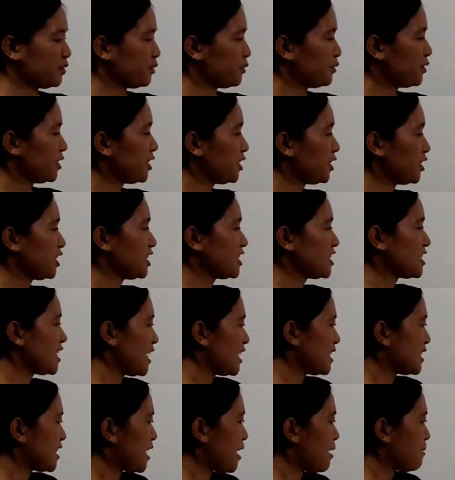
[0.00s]
So here is
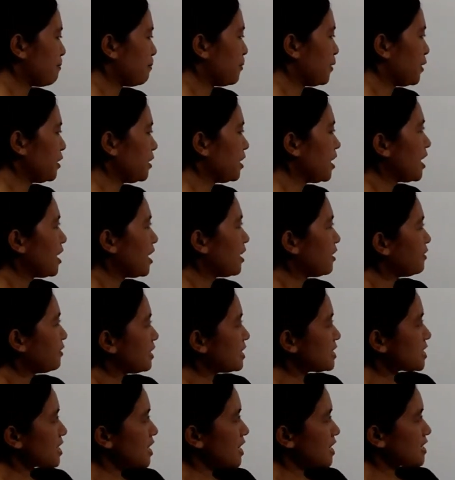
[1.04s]
the example.
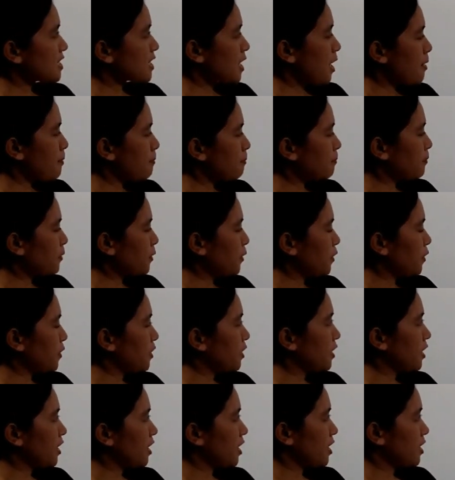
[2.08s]
This
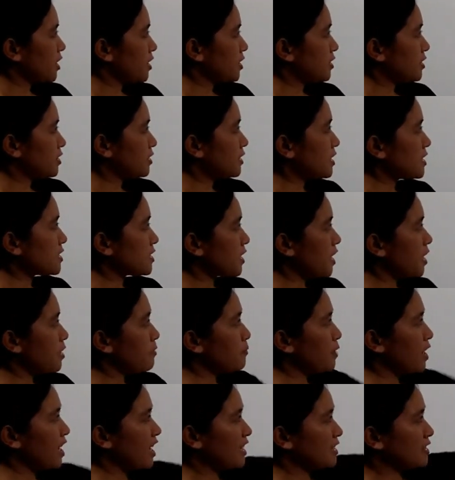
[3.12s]
example is the
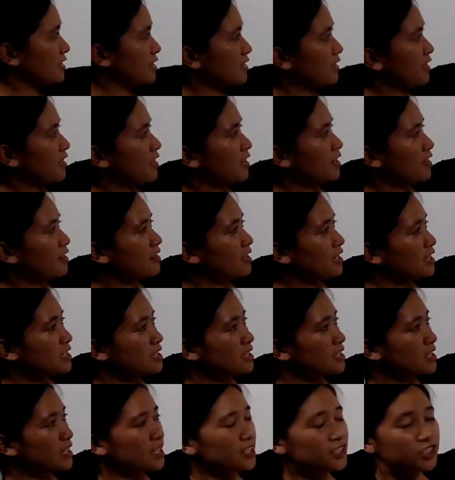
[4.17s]
same as
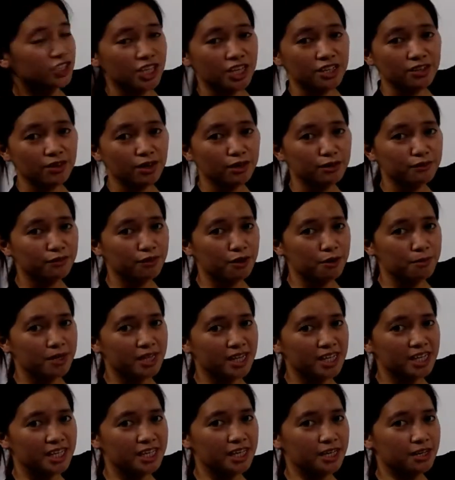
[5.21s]
this general
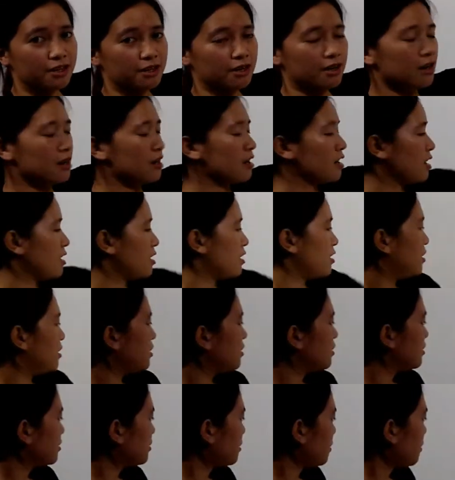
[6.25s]
formula here.
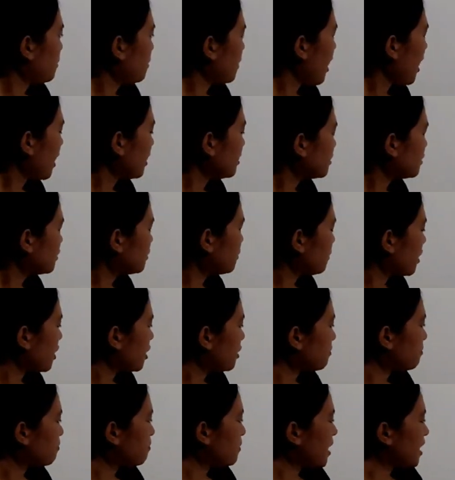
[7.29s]
So x
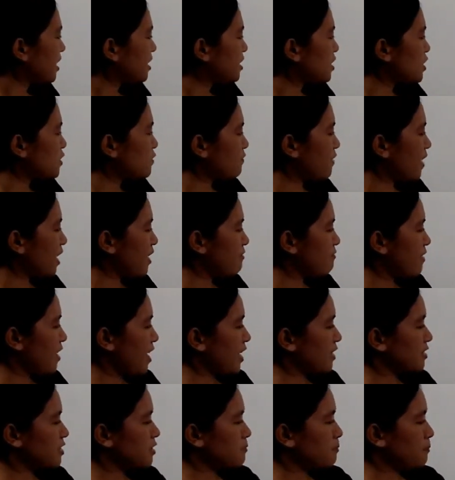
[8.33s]
squared minus
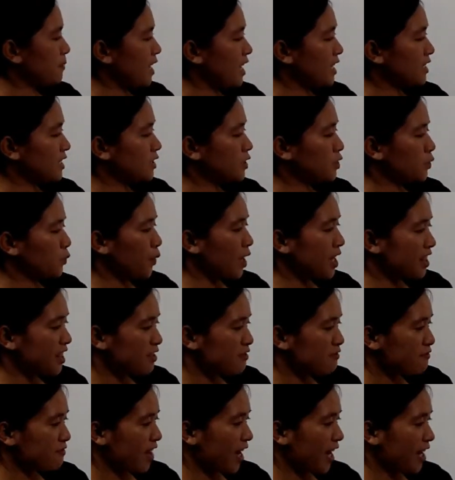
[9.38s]
5x plus
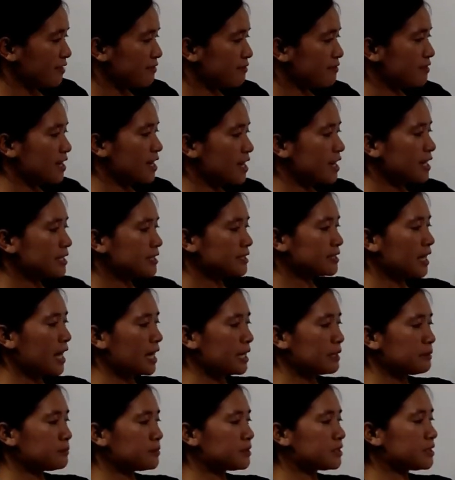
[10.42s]
25
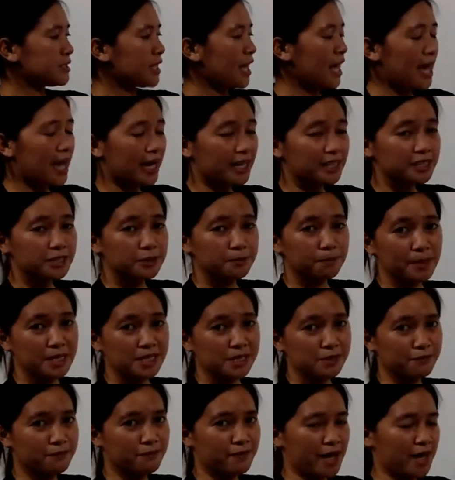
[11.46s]
times x
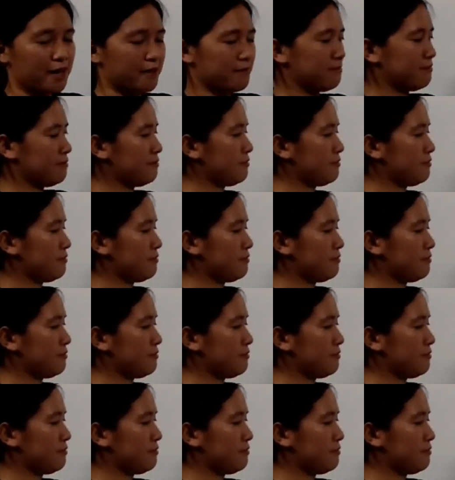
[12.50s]
plus 5.